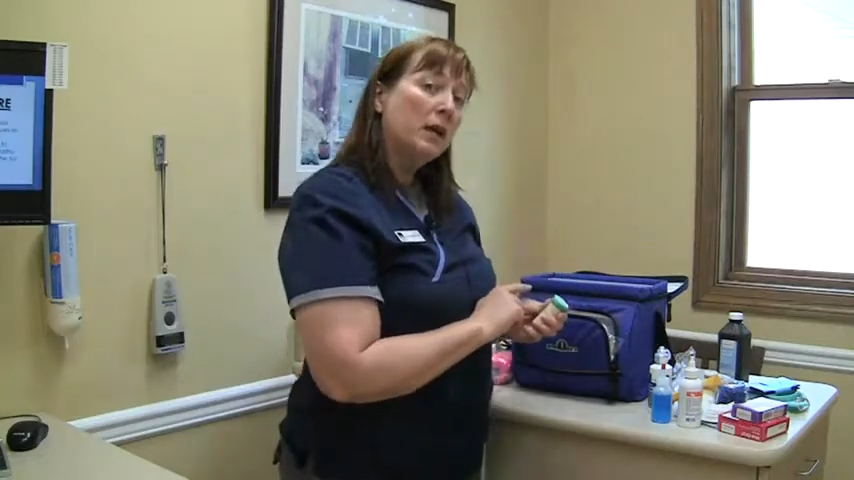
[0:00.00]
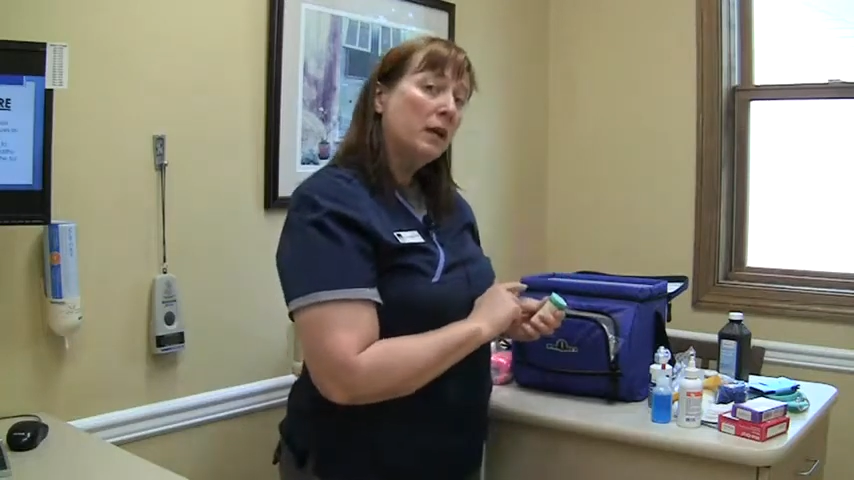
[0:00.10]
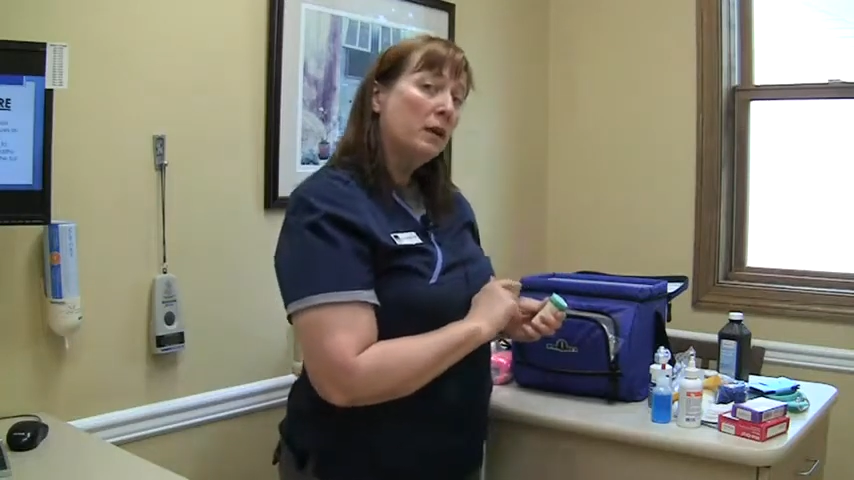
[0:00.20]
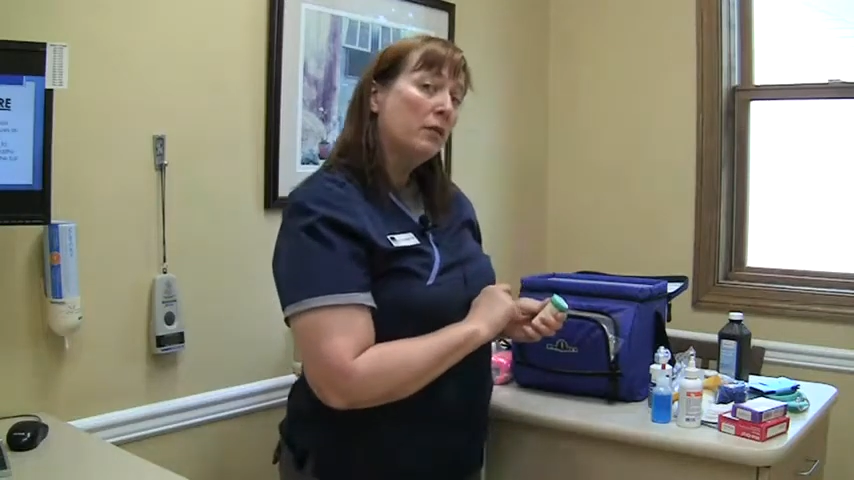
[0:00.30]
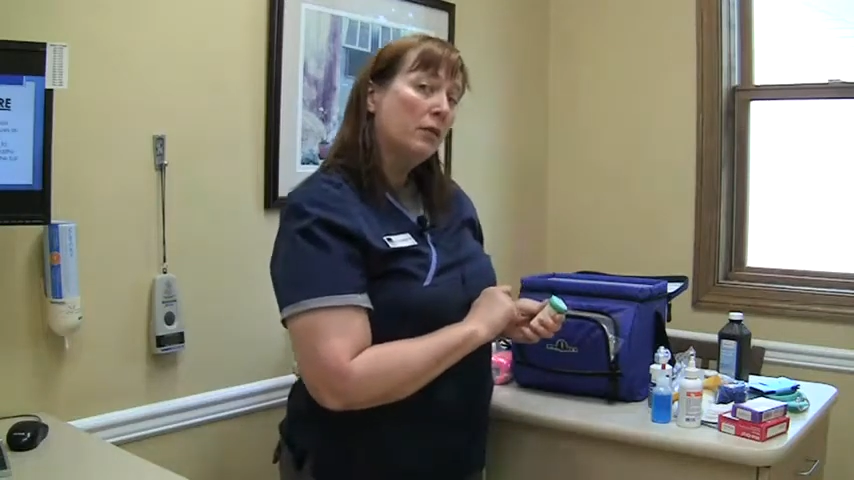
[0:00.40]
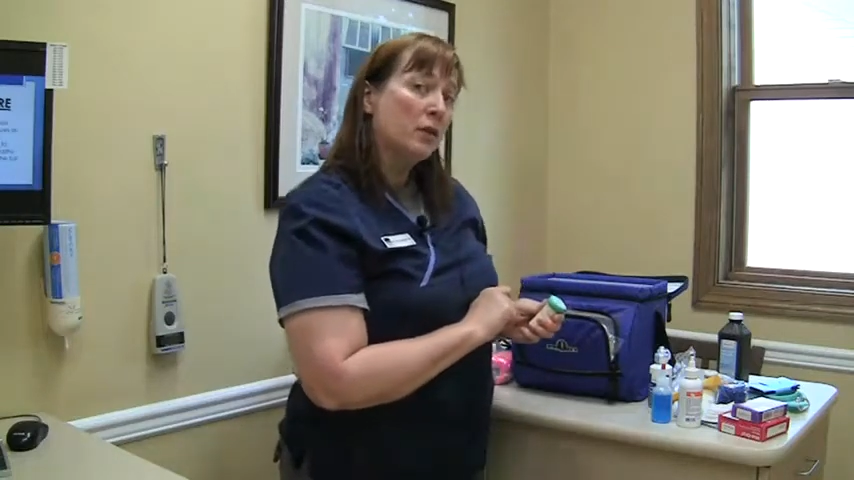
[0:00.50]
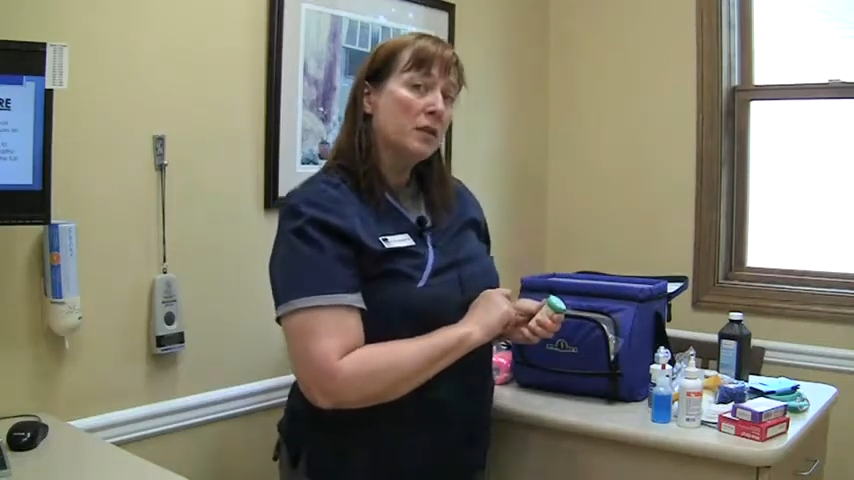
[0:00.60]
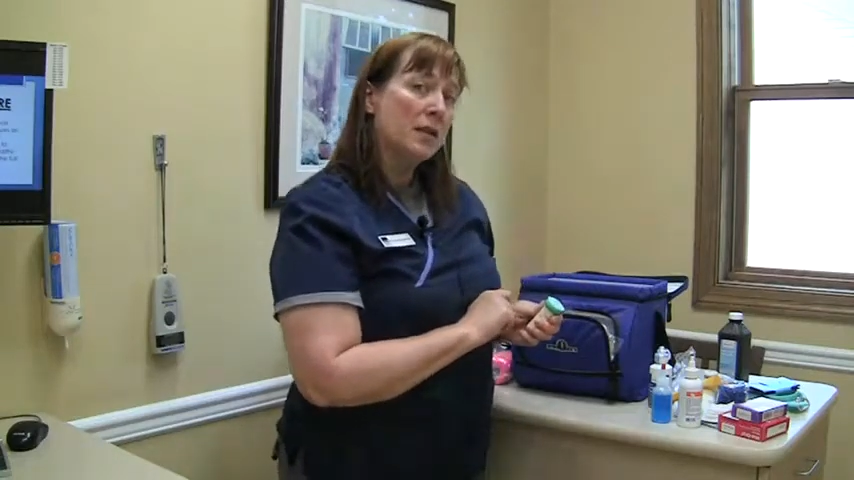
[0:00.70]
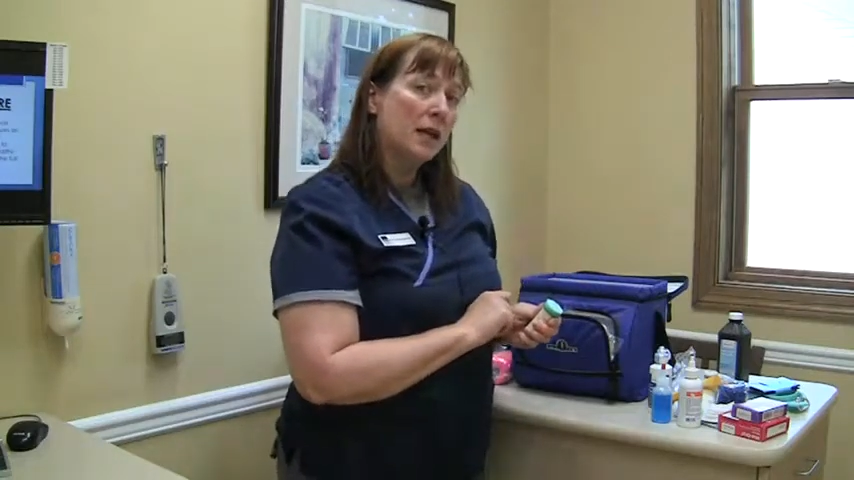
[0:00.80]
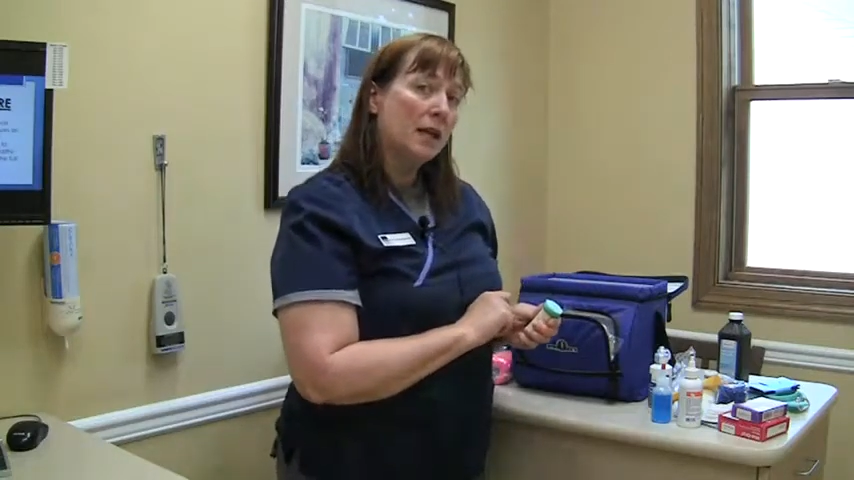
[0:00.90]
in the
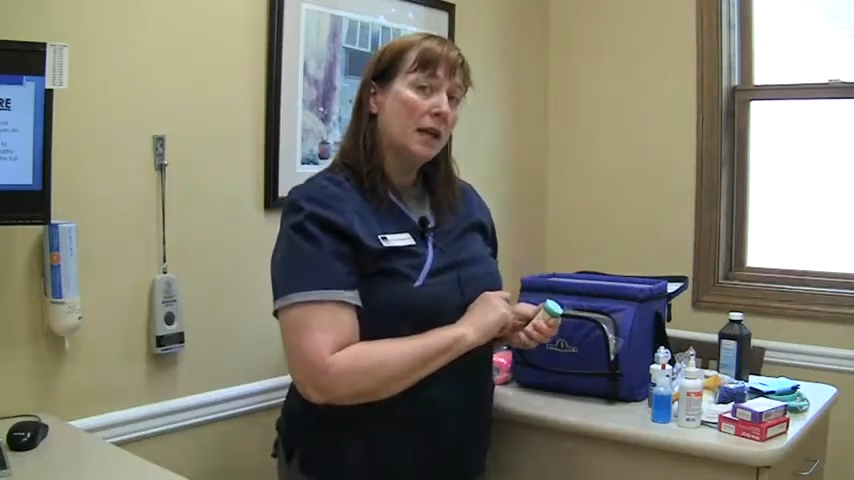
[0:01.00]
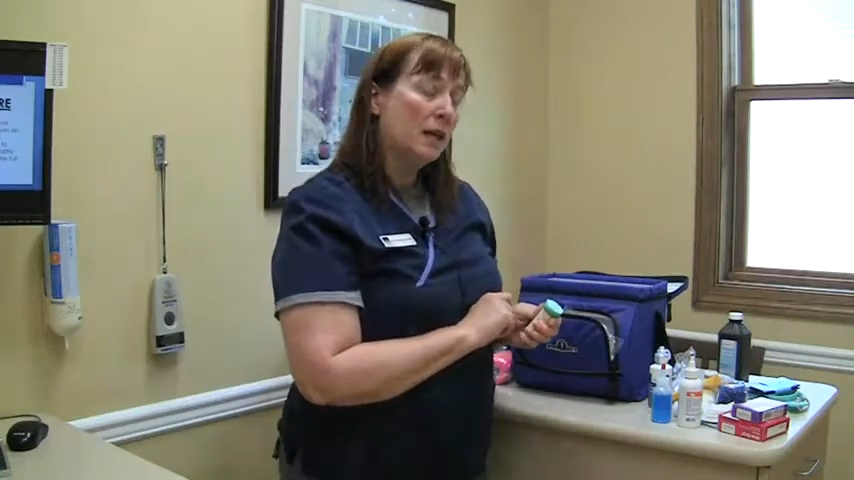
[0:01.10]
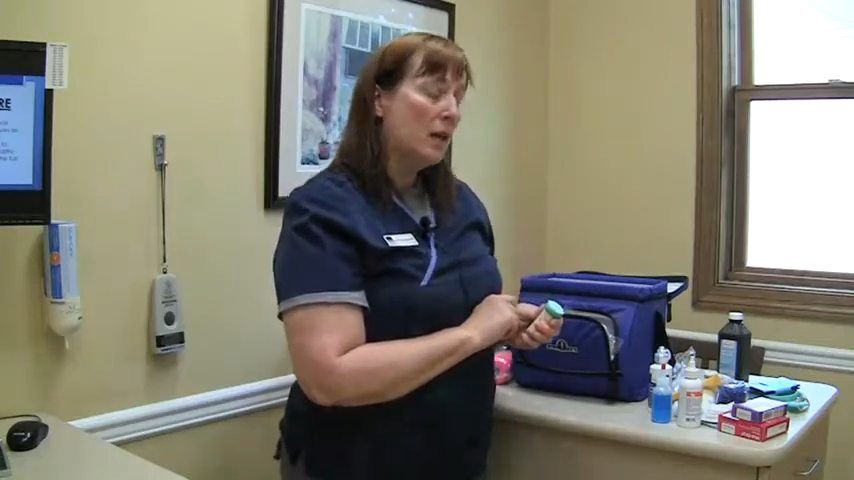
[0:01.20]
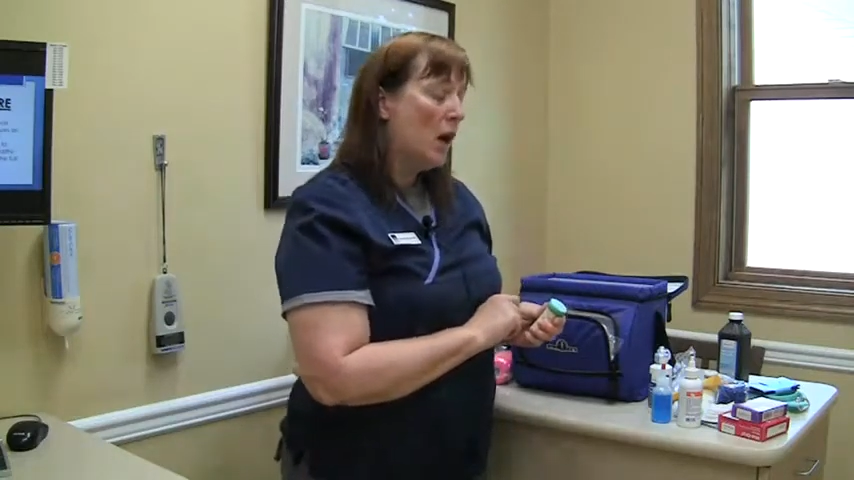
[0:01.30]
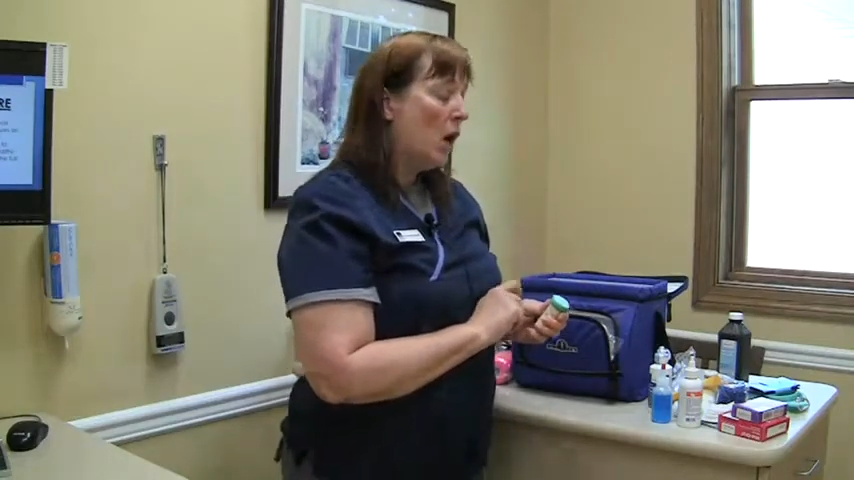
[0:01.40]
first aid kit.